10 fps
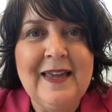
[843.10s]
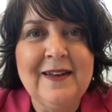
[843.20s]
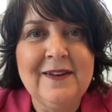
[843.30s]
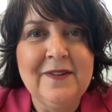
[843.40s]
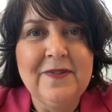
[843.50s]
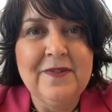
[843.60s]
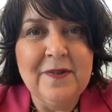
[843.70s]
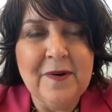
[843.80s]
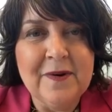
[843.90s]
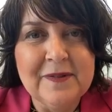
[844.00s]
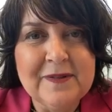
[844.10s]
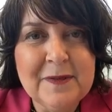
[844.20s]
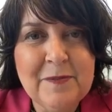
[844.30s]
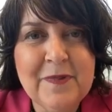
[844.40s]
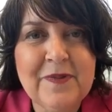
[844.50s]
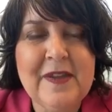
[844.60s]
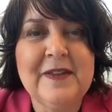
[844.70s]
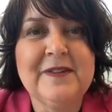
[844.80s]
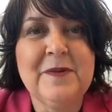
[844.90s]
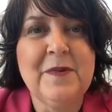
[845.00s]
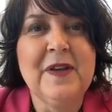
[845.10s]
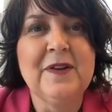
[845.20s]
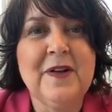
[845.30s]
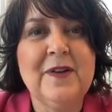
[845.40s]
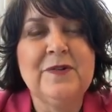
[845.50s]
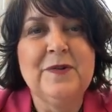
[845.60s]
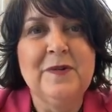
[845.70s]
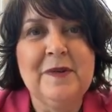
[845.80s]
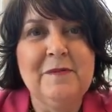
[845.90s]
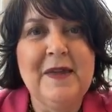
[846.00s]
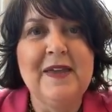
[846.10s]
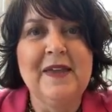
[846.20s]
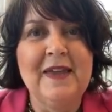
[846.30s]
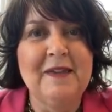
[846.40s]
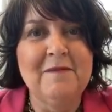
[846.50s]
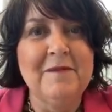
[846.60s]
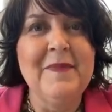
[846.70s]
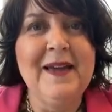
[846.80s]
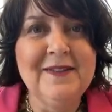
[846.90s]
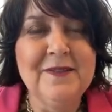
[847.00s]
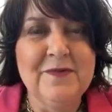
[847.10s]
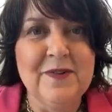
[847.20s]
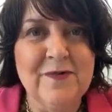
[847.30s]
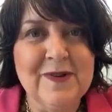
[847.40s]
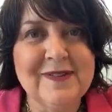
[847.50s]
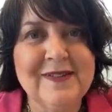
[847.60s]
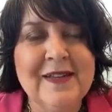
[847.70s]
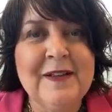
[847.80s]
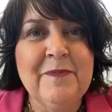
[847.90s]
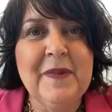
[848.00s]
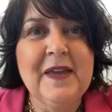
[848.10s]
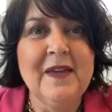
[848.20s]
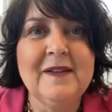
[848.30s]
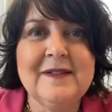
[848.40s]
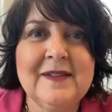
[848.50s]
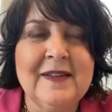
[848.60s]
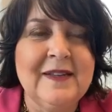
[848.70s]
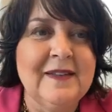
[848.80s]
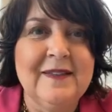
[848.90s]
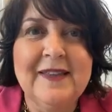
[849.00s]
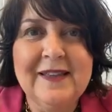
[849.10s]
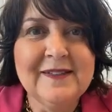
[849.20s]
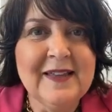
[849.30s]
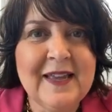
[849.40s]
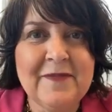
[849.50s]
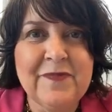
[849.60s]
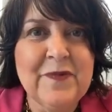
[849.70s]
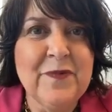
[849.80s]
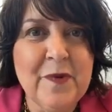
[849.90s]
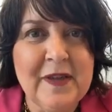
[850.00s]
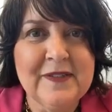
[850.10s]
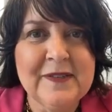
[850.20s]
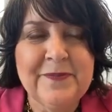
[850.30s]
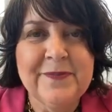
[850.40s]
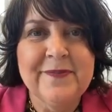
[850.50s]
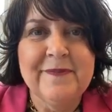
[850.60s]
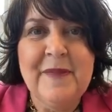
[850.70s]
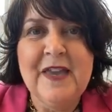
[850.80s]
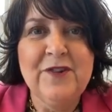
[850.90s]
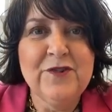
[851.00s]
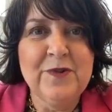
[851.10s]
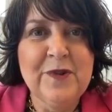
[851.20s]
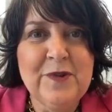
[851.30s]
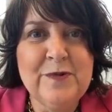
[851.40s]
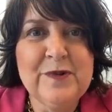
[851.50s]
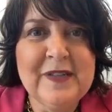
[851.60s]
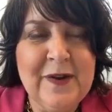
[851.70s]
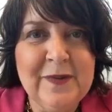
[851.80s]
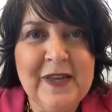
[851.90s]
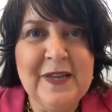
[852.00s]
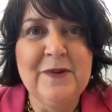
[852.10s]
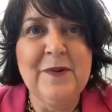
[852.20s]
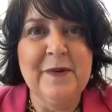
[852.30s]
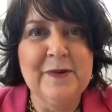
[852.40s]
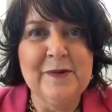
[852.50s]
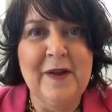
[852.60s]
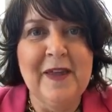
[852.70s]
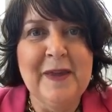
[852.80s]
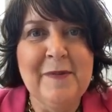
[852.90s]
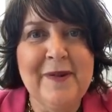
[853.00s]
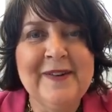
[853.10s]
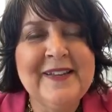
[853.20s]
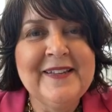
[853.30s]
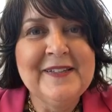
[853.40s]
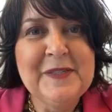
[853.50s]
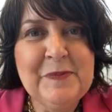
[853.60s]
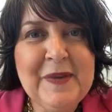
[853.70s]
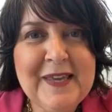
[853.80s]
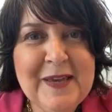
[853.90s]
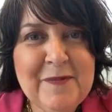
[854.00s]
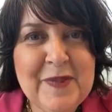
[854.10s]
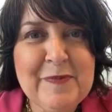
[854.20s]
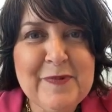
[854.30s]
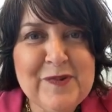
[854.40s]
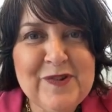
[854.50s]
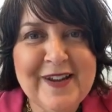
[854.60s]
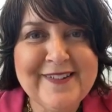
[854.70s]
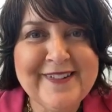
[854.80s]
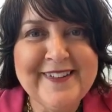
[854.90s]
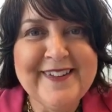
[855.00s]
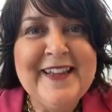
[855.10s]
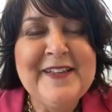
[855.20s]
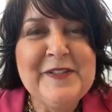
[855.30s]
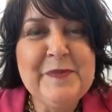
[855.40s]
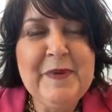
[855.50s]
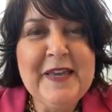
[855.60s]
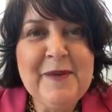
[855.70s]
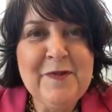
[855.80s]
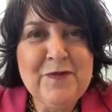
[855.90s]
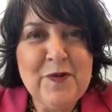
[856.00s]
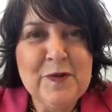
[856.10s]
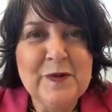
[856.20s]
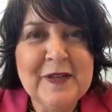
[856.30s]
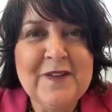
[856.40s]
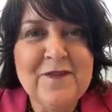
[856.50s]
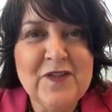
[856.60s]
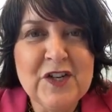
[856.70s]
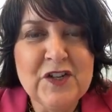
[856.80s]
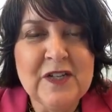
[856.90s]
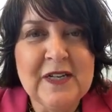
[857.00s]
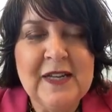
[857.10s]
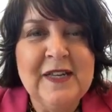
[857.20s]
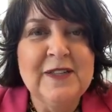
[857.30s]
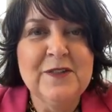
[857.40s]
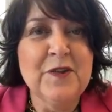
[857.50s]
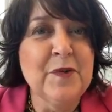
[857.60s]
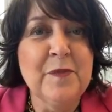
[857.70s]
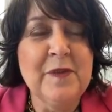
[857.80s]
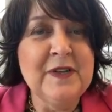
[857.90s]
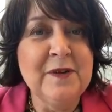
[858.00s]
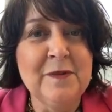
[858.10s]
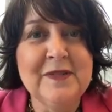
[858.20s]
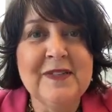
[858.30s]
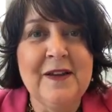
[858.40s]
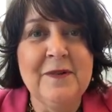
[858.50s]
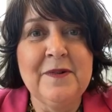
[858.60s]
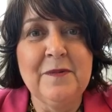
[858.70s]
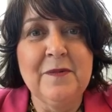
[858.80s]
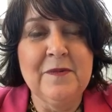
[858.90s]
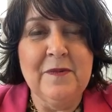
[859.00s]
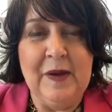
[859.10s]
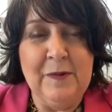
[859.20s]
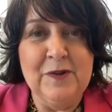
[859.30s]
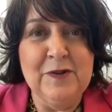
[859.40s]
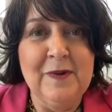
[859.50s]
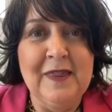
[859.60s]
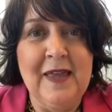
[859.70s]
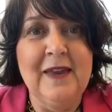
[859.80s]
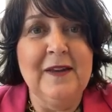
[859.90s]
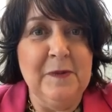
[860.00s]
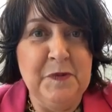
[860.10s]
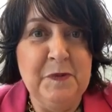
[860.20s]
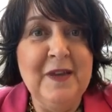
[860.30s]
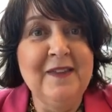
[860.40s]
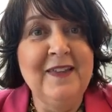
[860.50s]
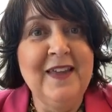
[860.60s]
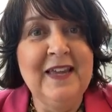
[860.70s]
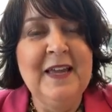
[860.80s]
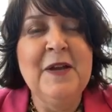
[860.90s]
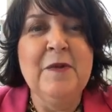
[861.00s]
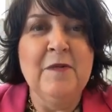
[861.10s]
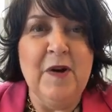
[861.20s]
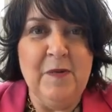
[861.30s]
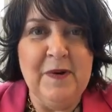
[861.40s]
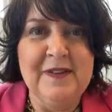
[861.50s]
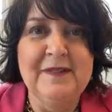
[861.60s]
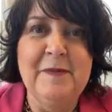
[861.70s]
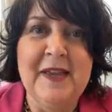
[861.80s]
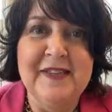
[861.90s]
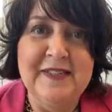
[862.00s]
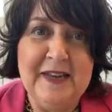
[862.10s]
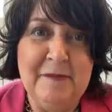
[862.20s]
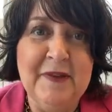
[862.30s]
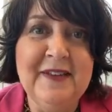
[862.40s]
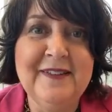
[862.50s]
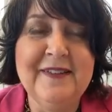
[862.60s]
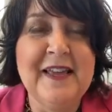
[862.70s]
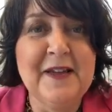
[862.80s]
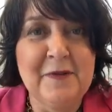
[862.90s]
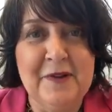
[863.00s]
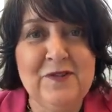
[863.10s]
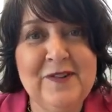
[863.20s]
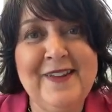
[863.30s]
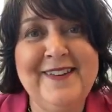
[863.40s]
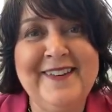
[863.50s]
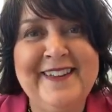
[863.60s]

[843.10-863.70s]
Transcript: And there are simple things that we can all do that make a massive difference, because things like voice, making sure that you sound like you know what you're talking about, speaking with projection, speaking with vocal conviction, so that we don't sound like we're doing that upspeak thing where we just make a statement like a question.